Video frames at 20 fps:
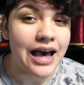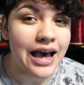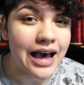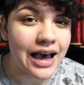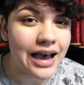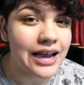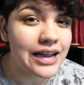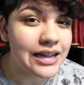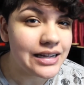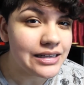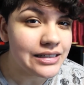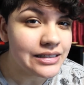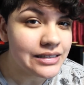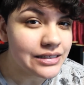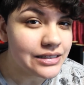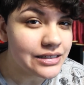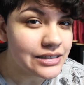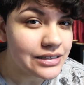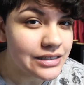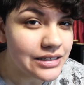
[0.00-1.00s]

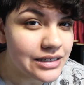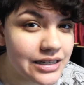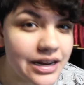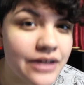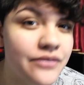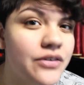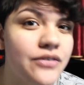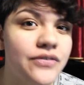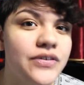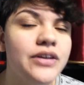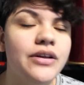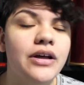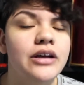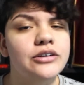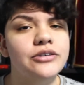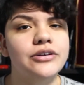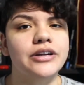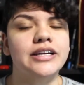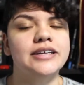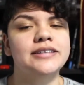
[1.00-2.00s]
I never feel
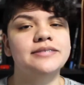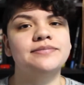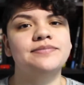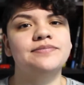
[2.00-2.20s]
hungry.